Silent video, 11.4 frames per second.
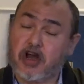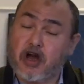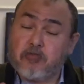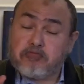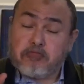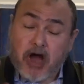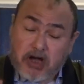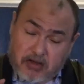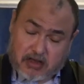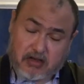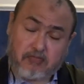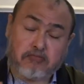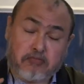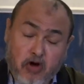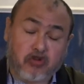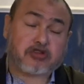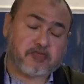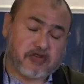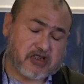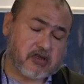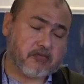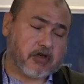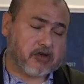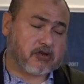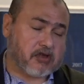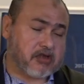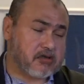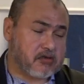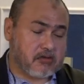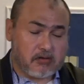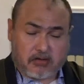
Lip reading: among them most Muslim countries,